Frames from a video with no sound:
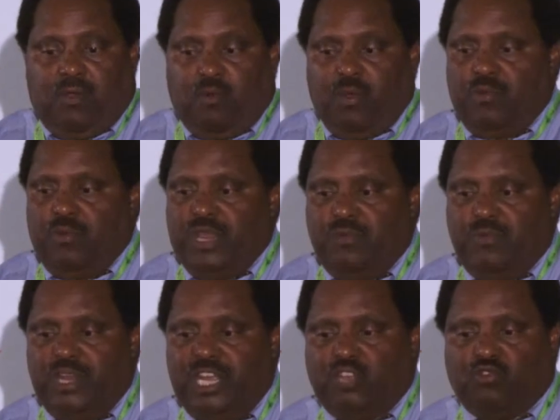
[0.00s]
We
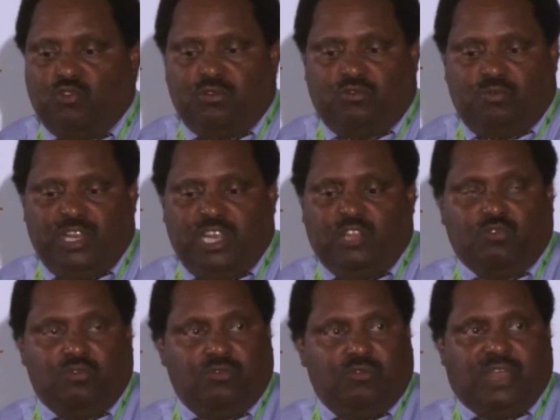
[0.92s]
need
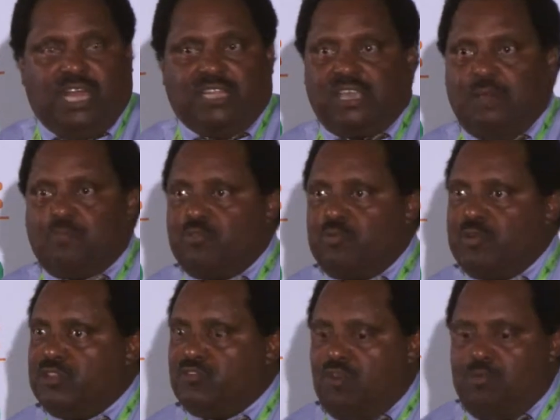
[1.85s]
to look at the
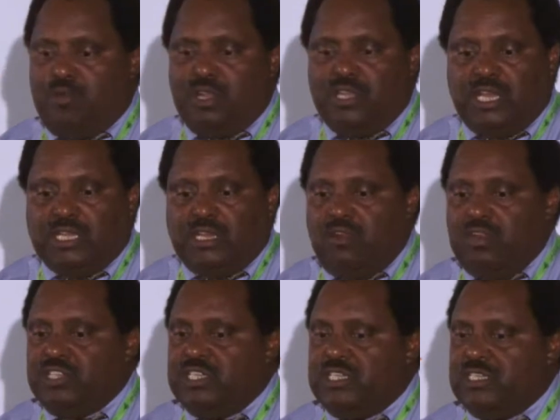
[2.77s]
appropriate component
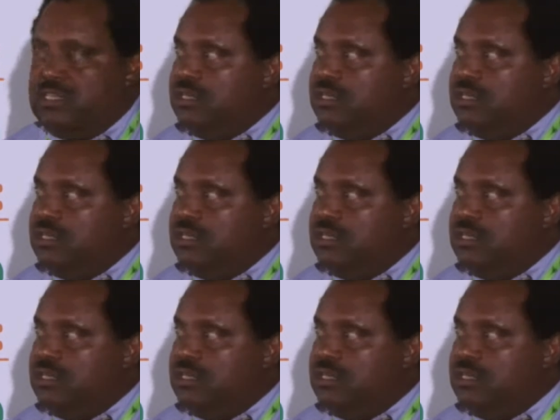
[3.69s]
technologies,